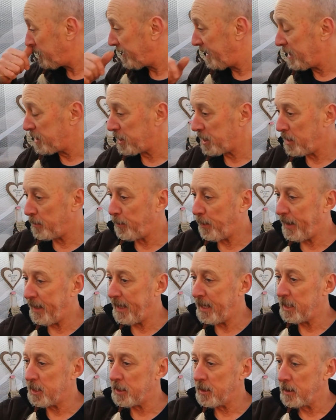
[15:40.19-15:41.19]
These are the
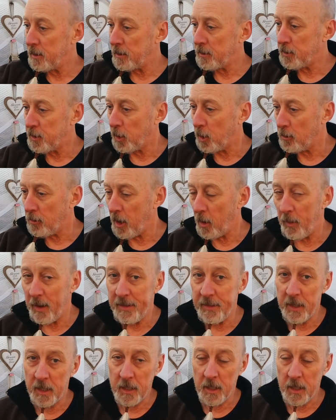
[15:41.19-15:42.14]
peas to grow in the